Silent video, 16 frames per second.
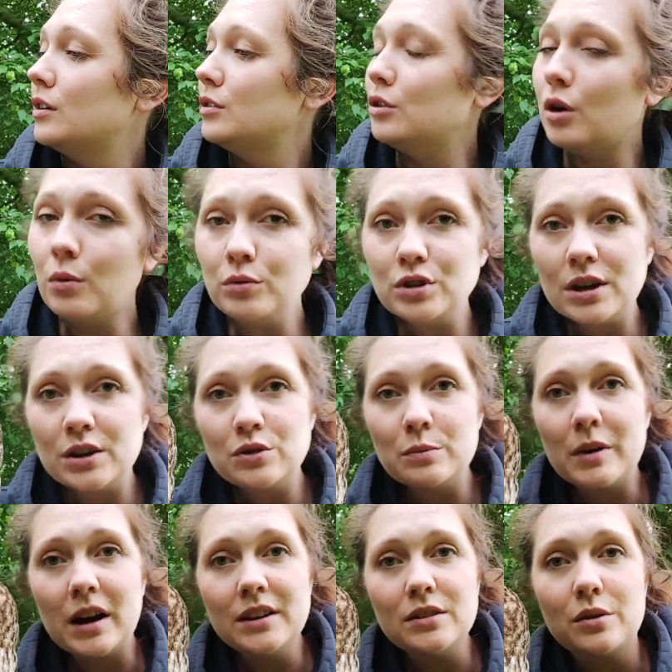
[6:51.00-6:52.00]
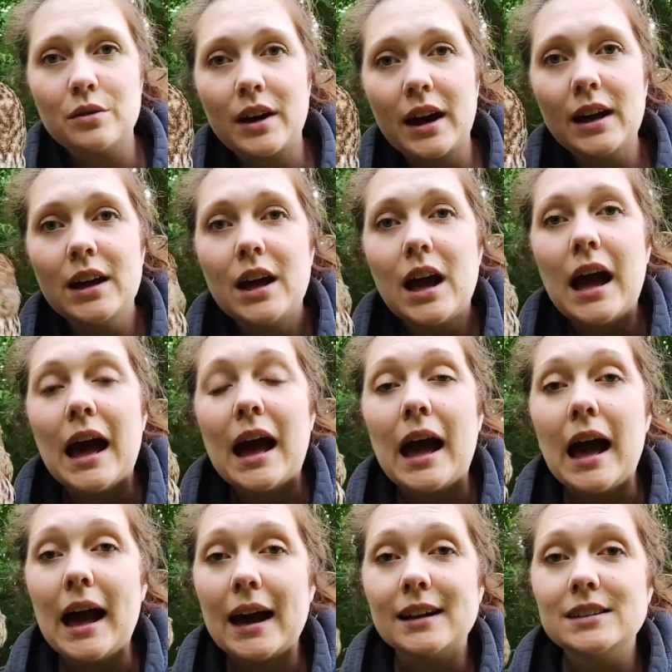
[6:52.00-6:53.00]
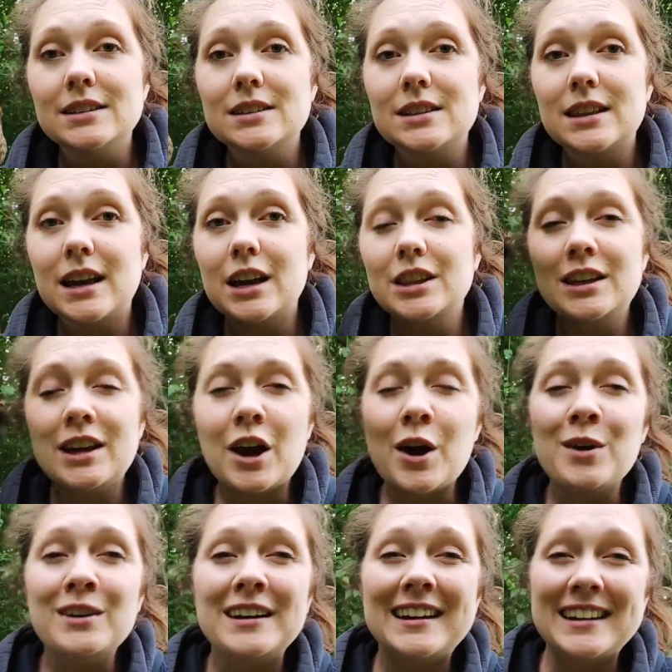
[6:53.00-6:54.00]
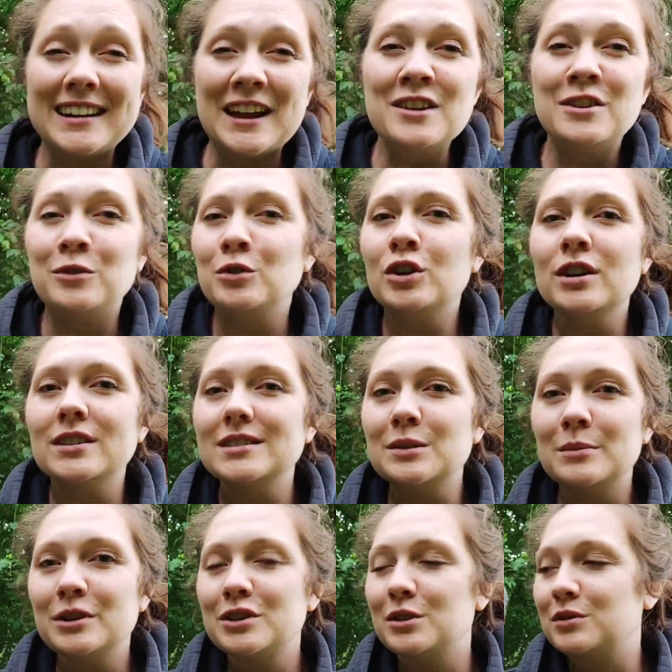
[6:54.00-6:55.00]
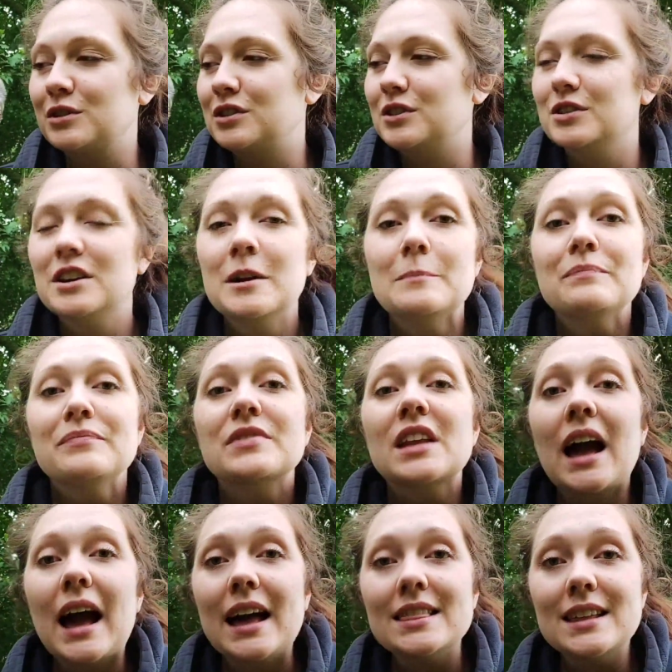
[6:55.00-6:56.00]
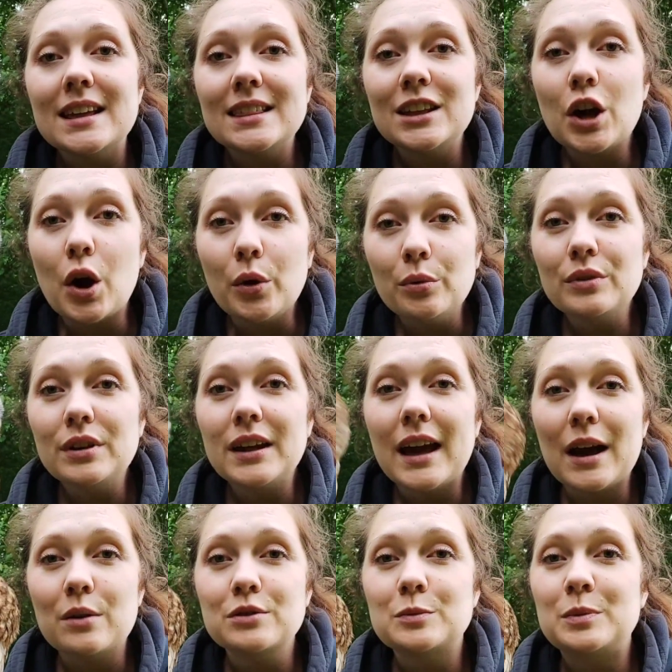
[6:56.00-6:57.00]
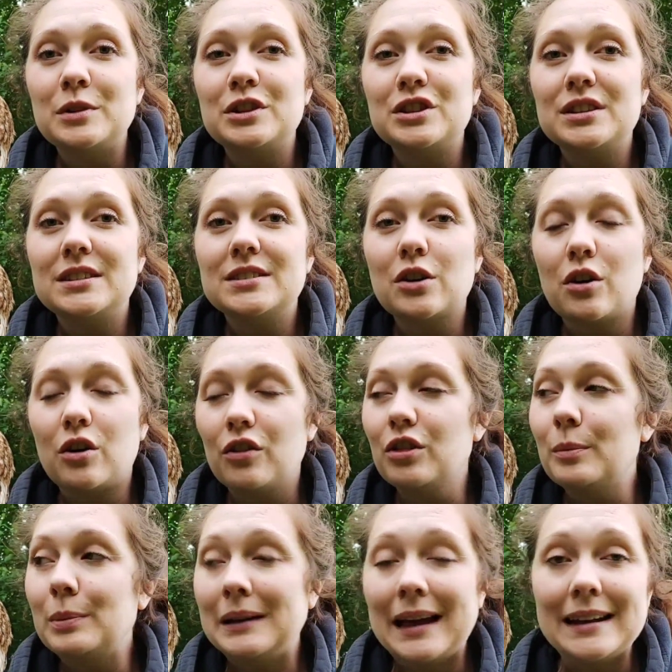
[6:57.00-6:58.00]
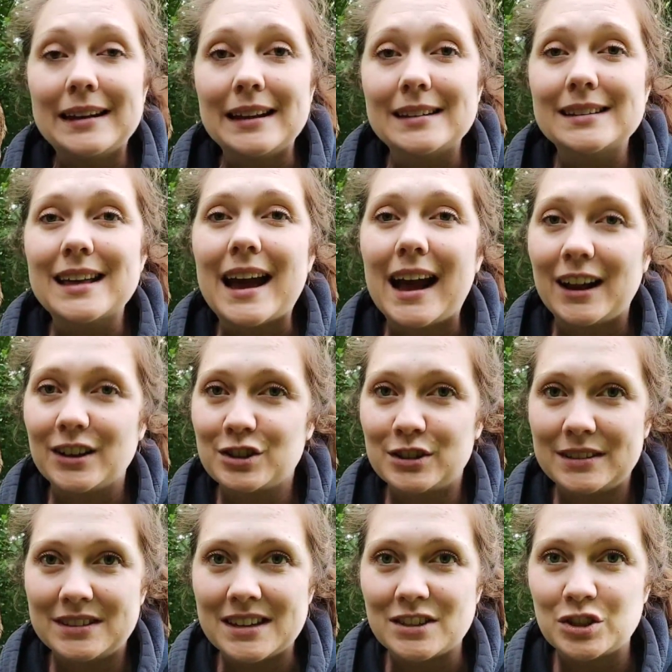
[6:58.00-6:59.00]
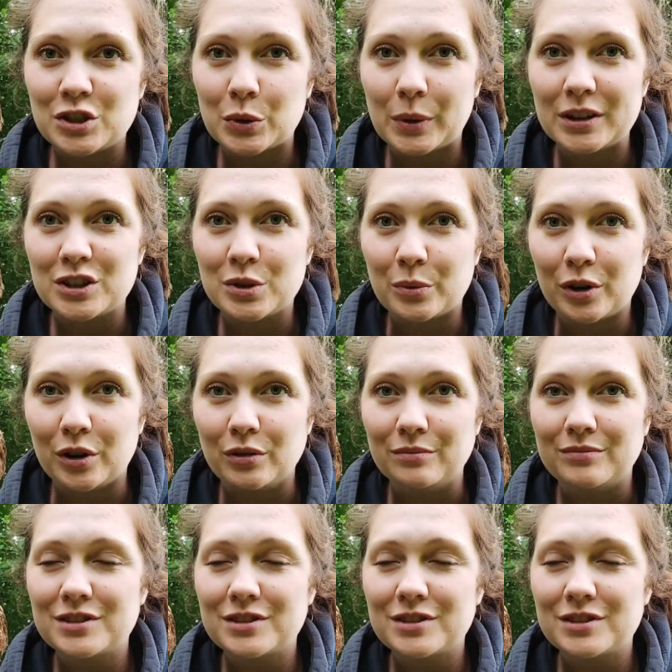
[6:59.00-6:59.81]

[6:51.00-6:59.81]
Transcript: No, change your mind, okay. And they are the only, no, you can't sit on my shoulder, dude. And they're the only owl species on the planet that actually says twit-twoo.